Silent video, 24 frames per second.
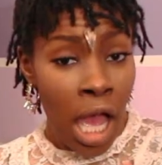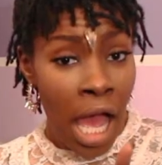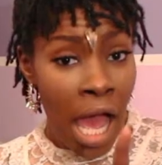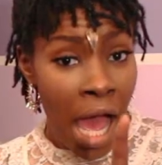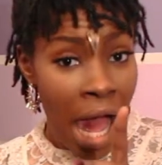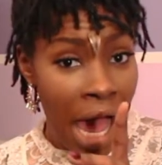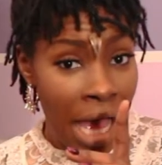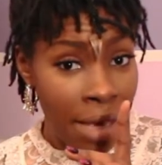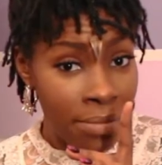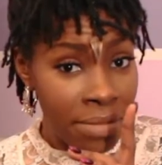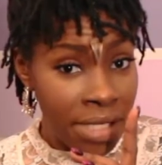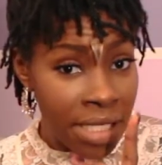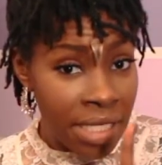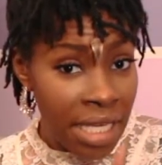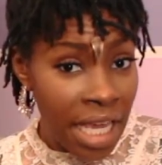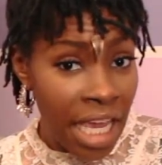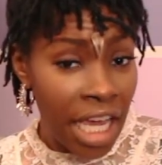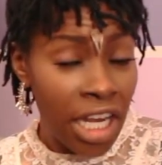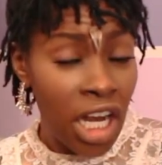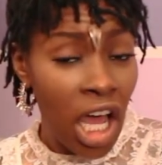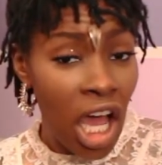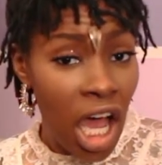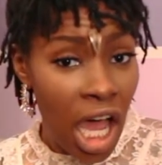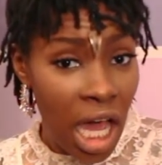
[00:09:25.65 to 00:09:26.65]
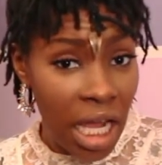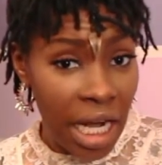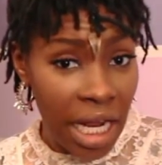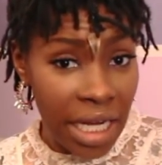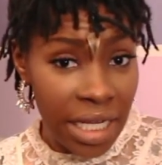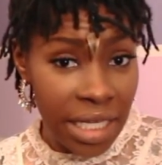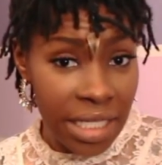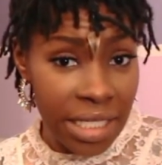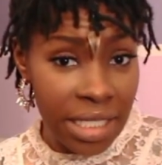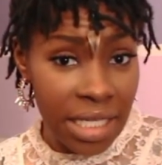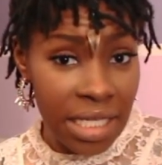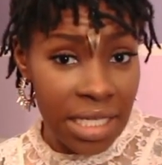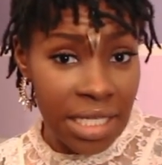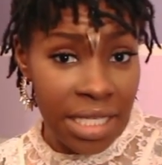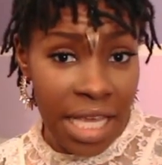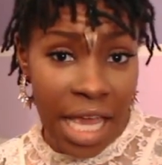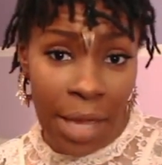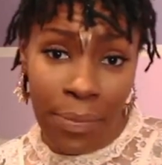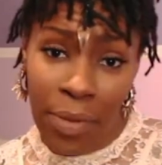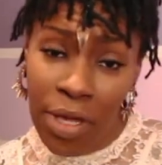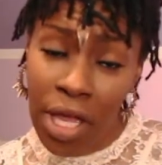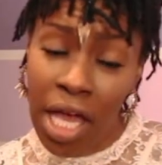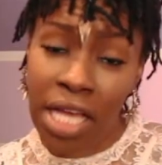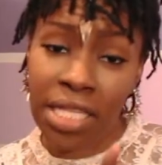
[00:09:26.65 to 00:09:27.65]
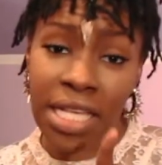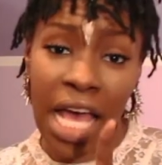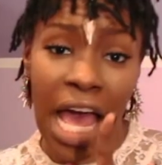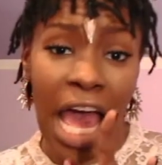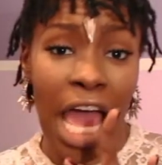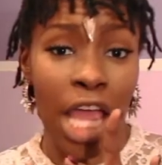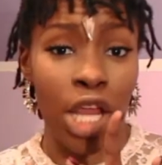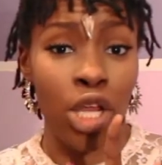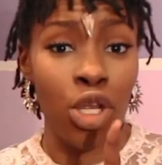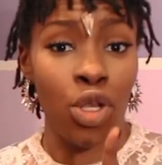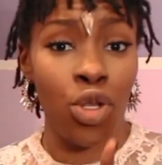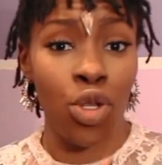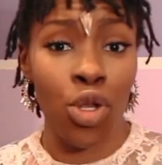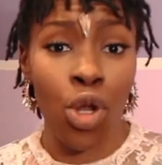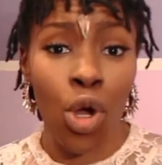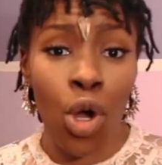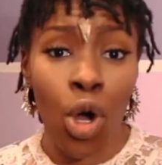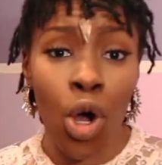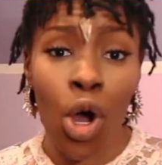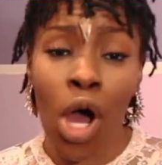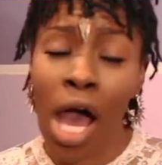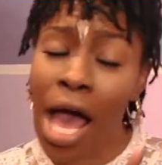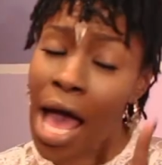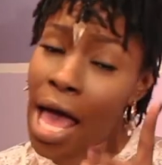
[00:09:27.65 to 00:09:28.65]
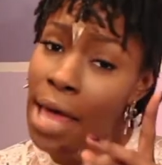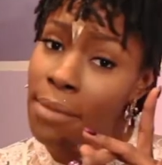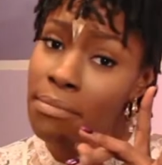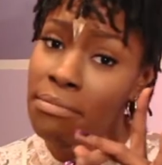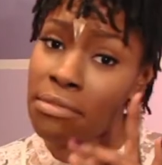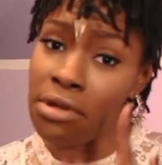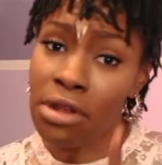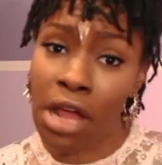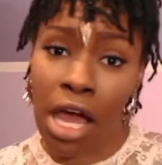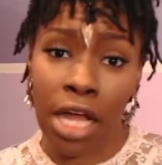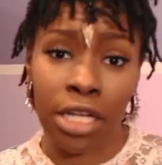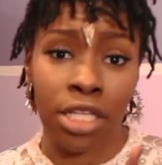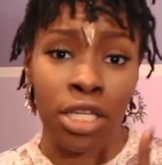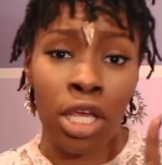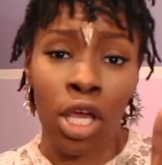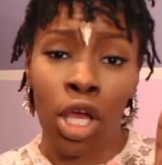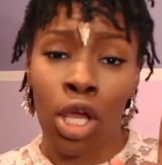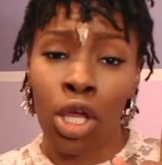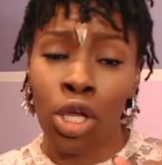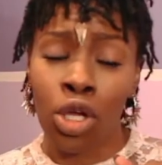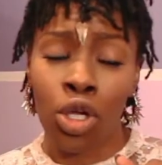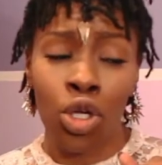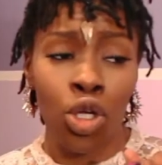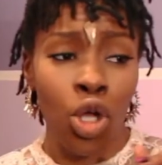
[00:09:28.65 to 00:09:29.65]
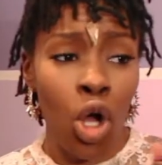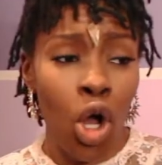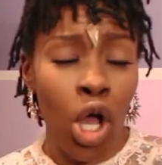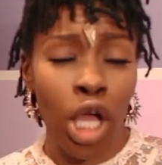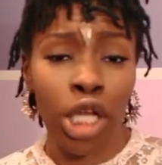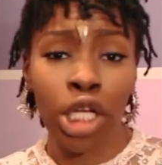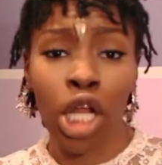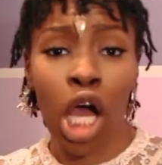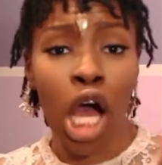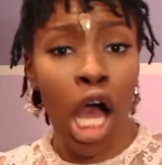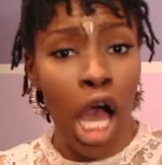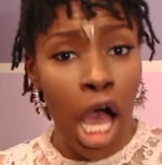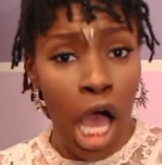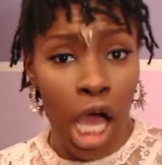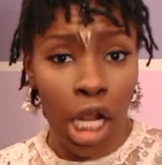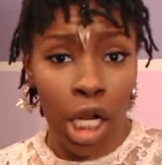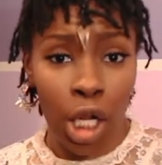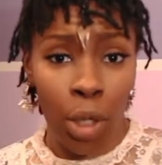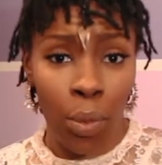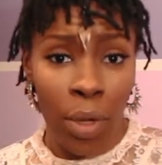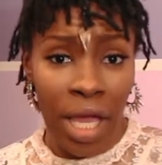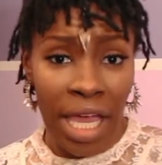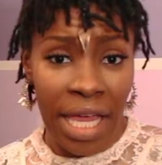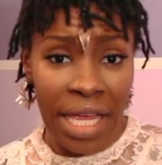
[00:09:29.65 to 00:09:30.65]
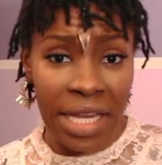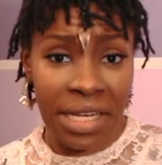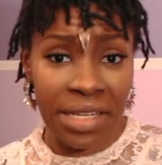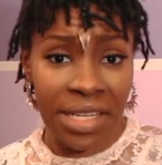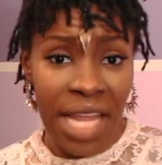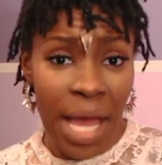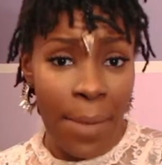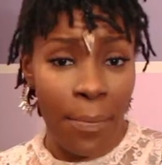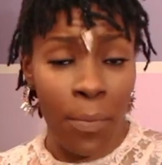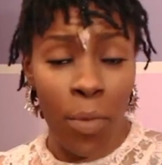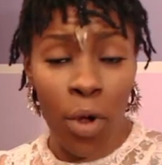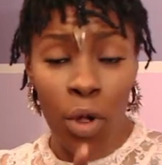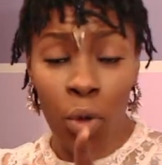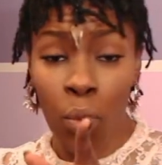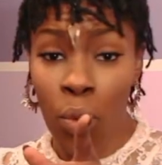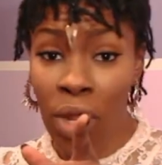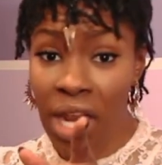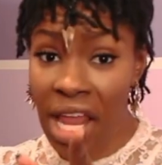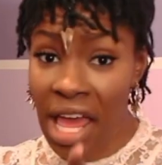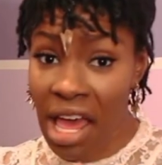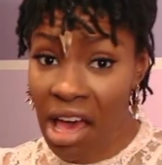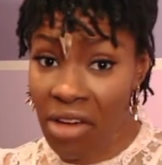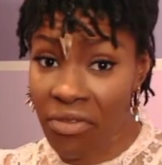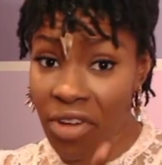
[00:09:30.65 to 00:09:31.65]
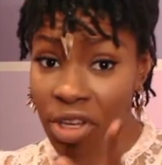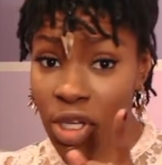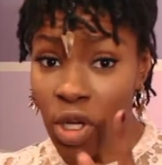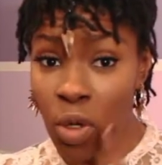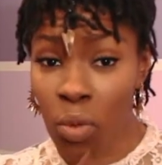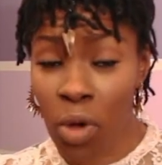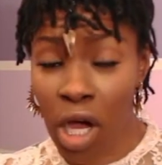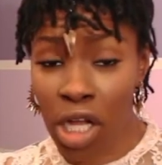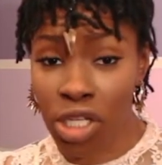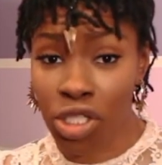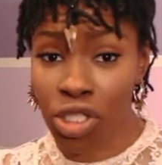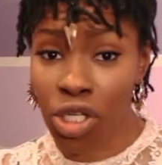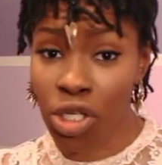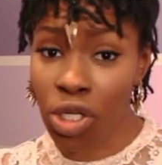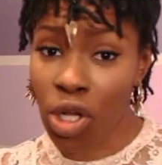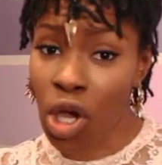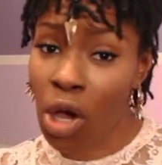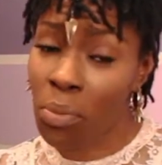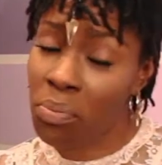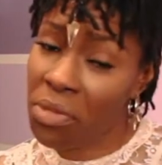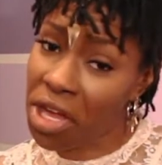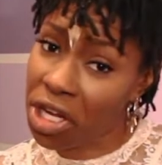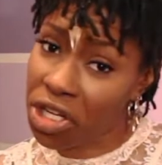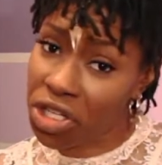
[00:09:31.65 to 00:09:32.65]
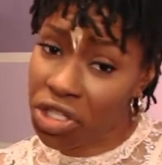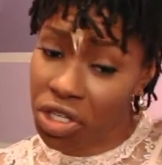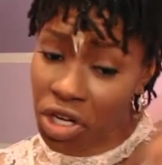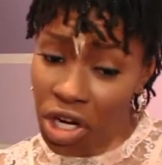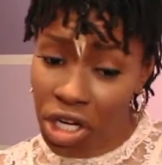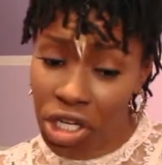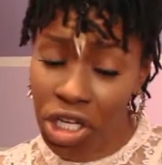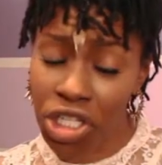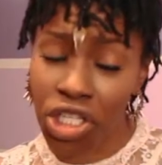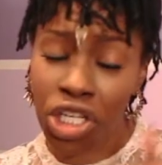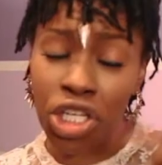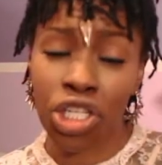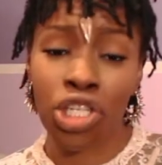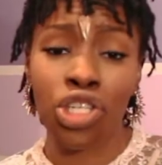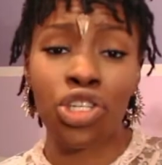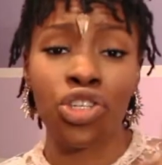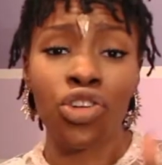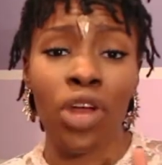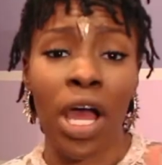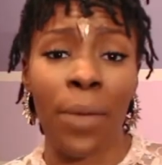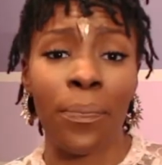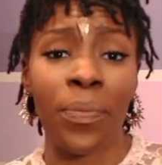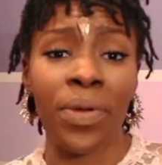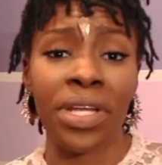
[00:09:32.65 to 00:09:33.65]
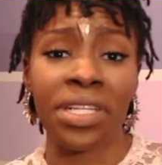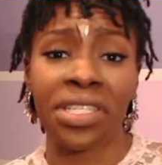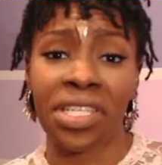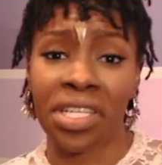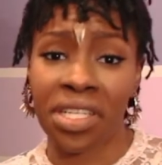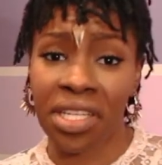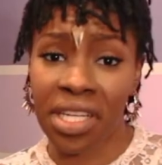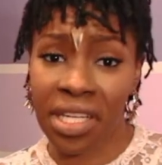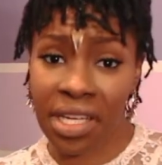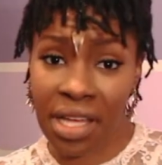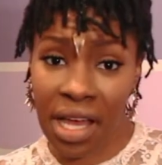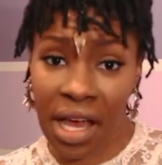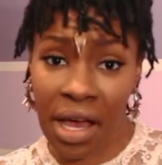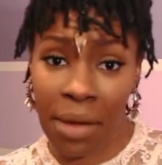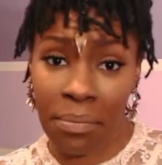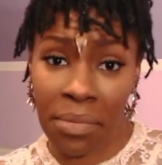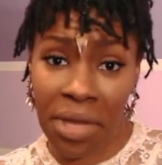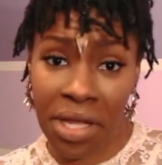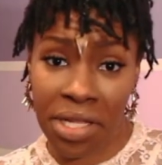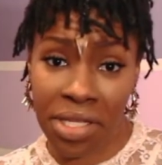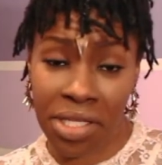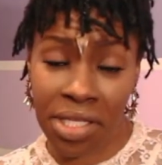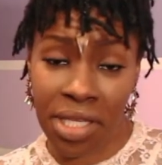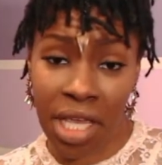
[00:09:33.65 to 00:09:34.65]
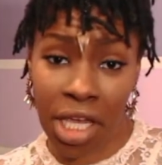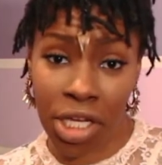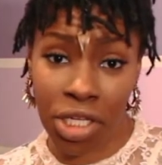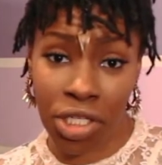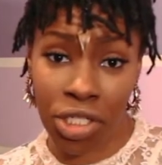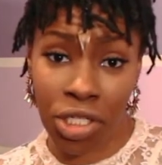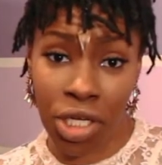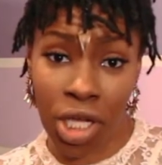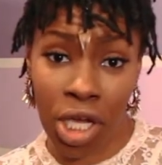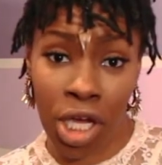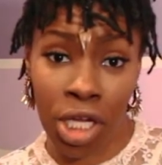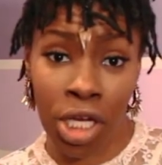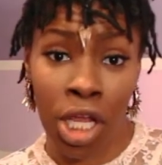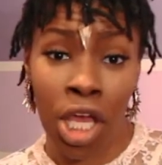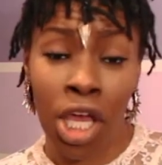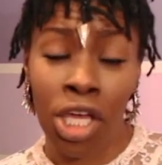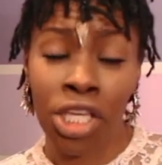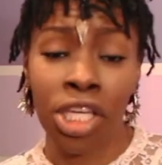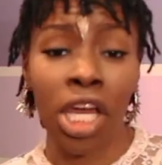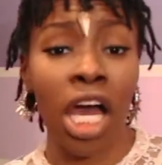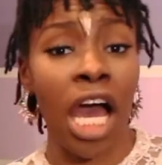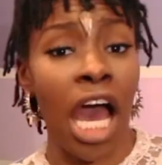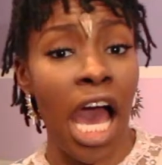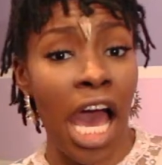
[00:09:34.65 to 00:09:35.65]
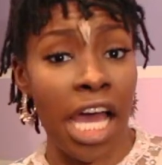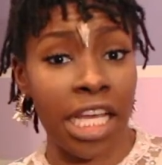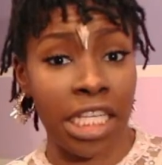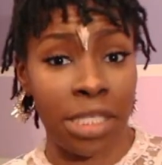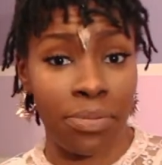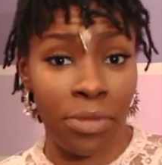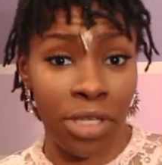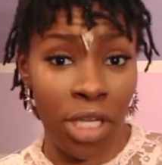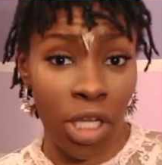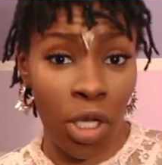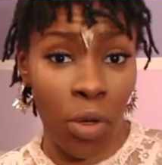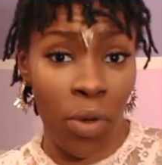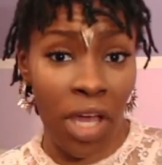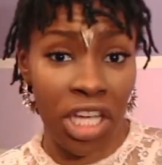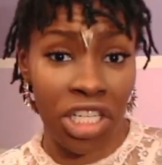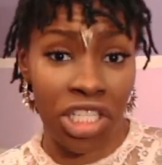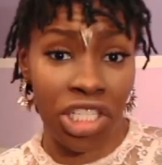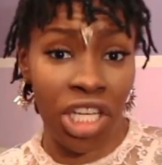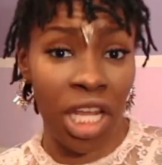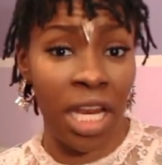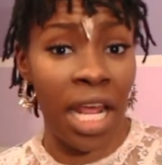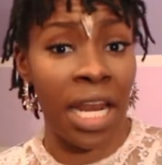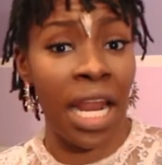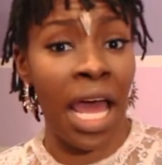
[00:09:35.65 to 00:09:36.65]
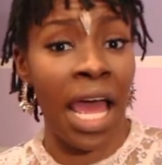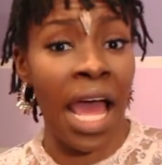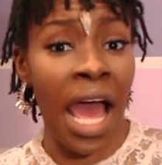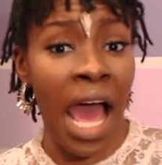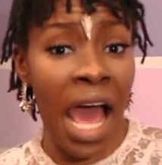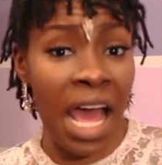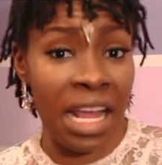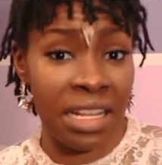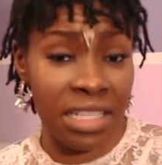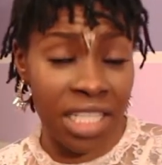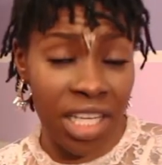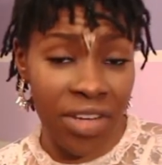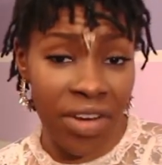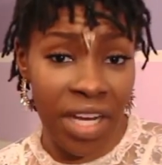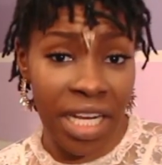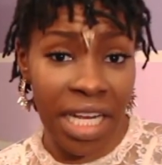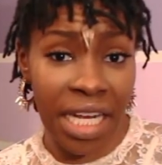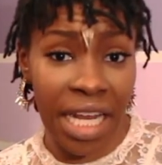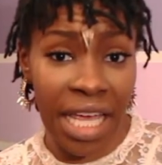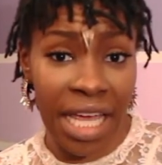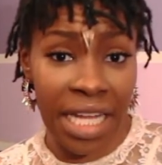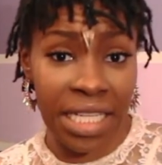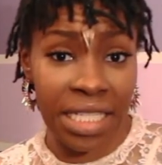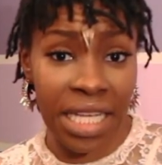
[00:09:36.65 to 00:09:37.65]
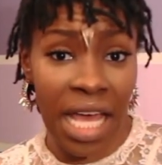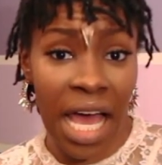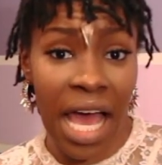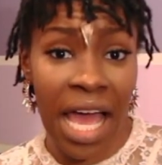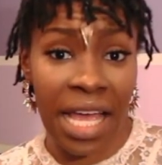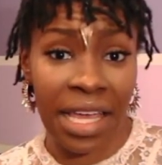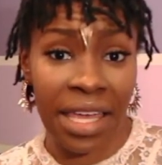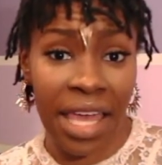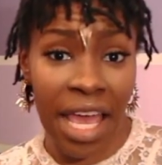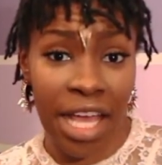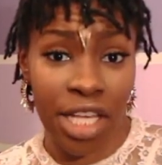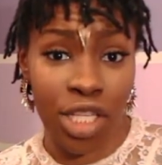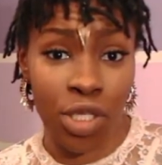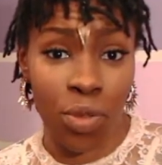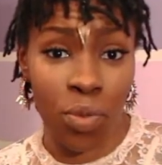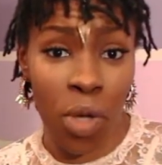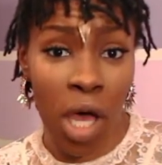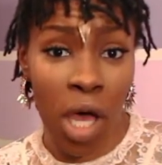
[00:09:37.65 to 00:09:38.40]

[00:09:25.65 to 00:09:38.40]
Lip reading: I'm saying all of this to say because I know I'm not going all the way in depth, but whatever you want to know, make sure you just drop it in the comment section. You ask me the question and I answer it later, and guess